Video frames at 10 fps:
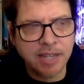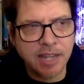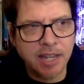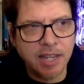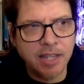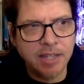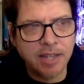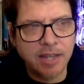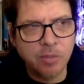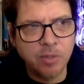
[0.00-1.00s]
and
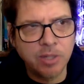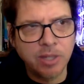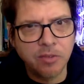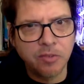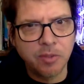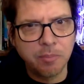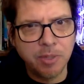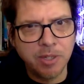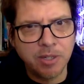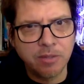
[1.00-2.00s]
I realized that
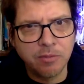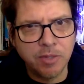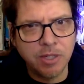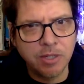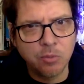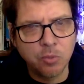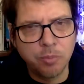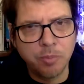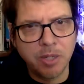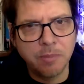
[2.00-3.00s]
being a vegan would
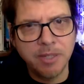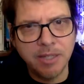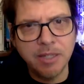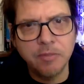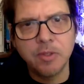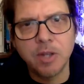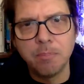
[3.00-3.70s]
make me even